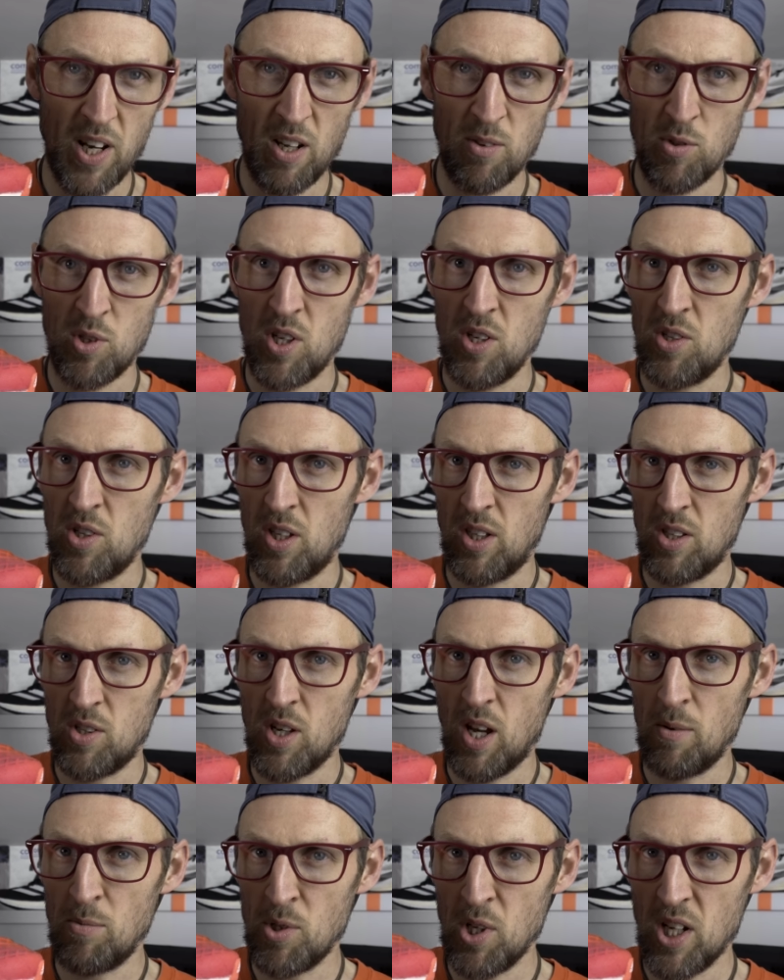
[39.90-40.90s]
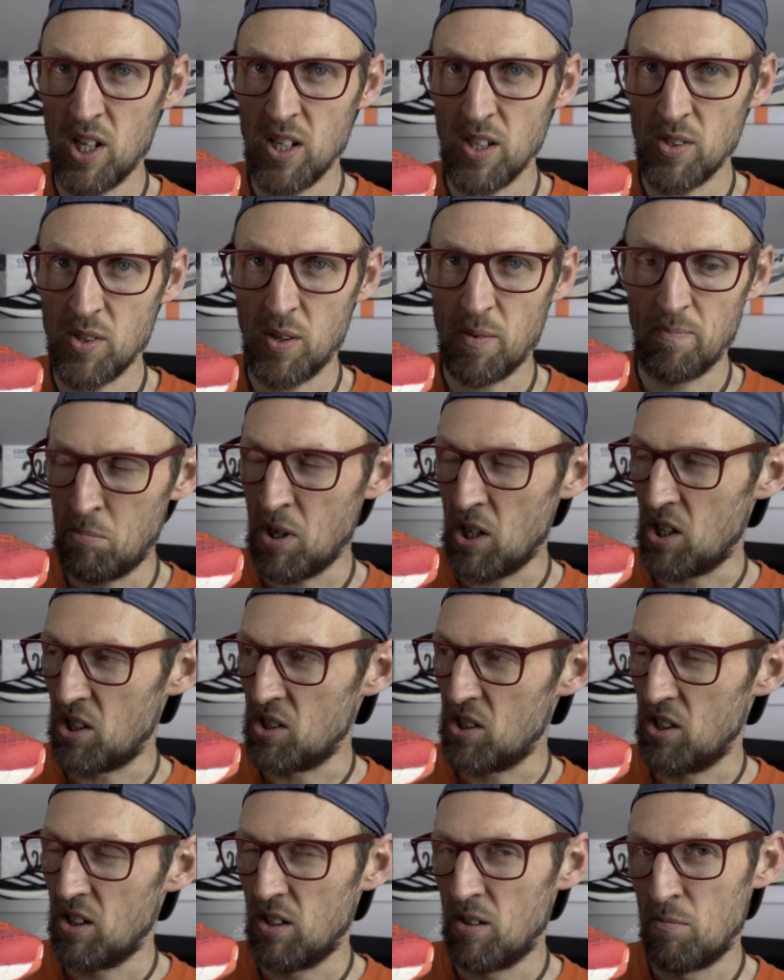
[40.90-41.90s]
ounces in the same size,
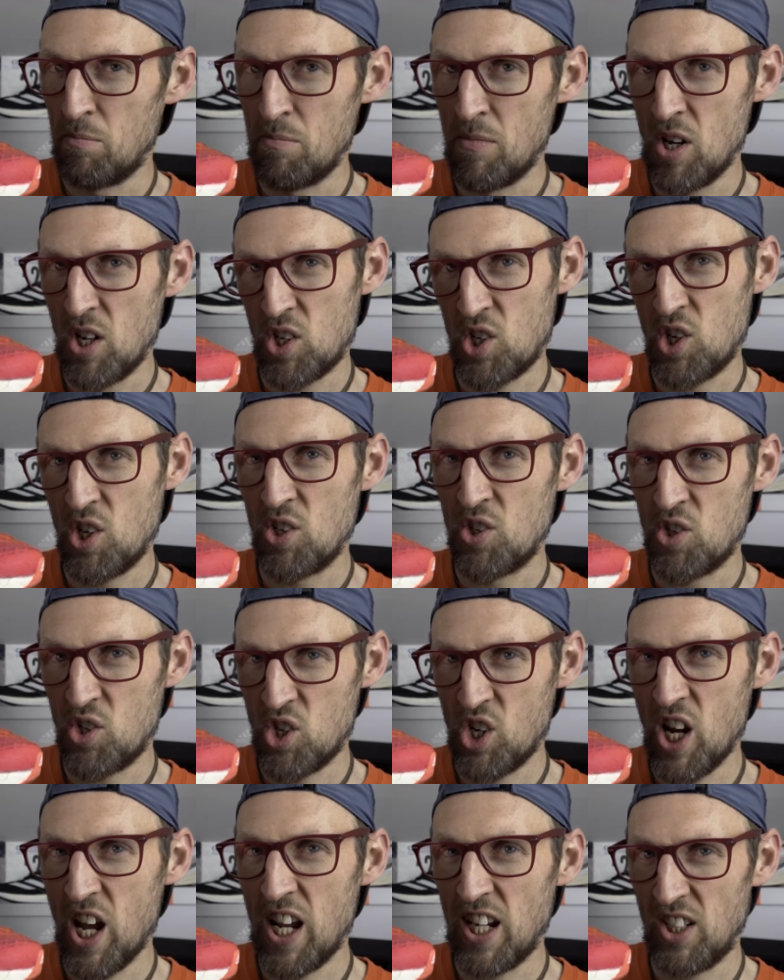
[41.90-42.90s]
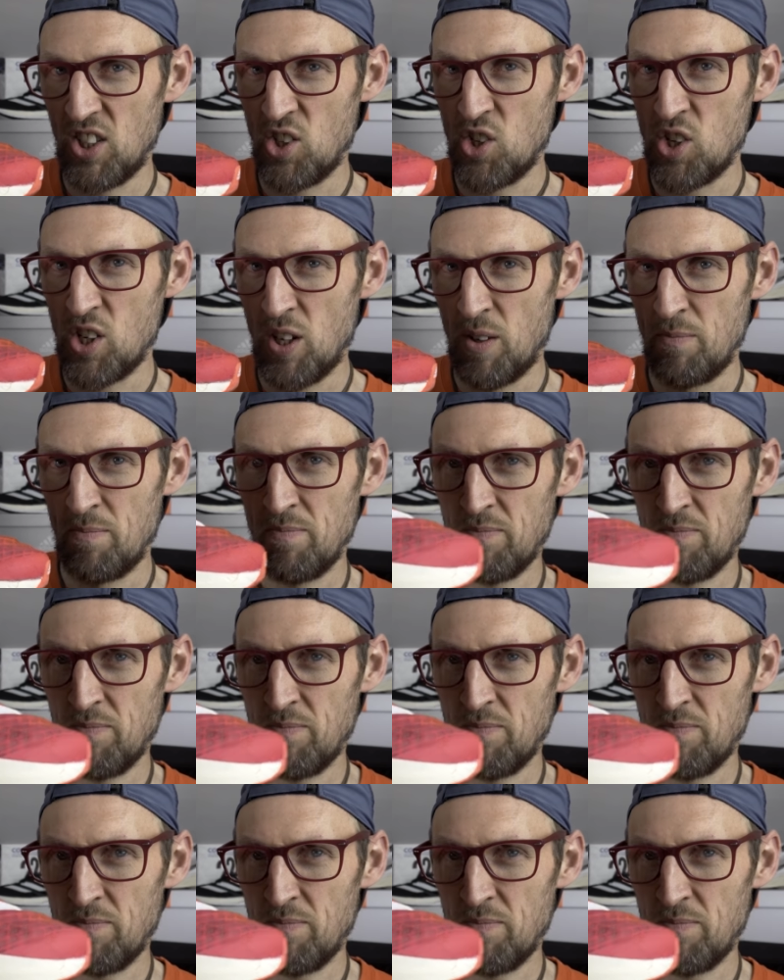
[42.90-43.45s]
but much has changed.